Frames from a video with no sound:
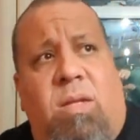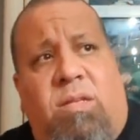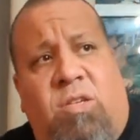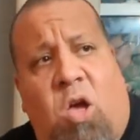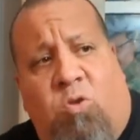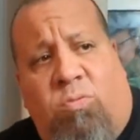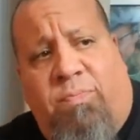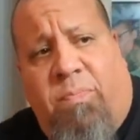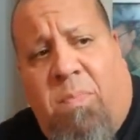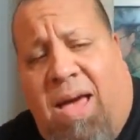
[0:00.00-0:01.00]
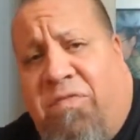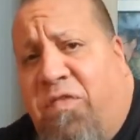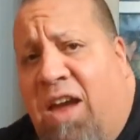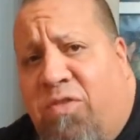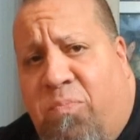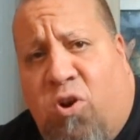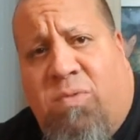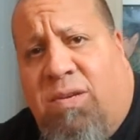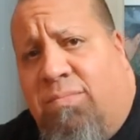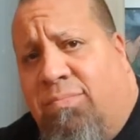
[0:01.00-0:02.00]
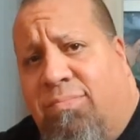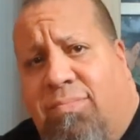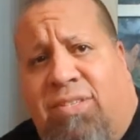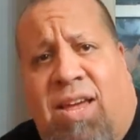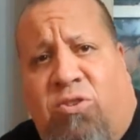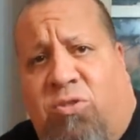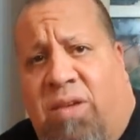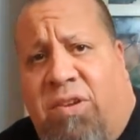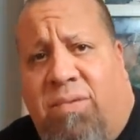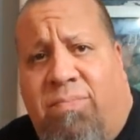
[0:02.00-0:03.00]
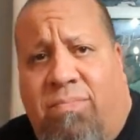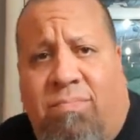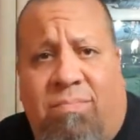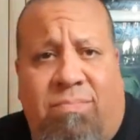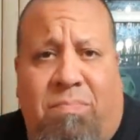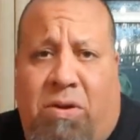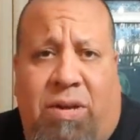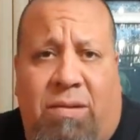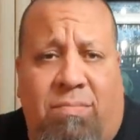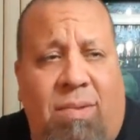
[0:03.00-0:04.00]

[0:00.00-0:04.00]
So, my favorite bourbon is Angel's Envy, period.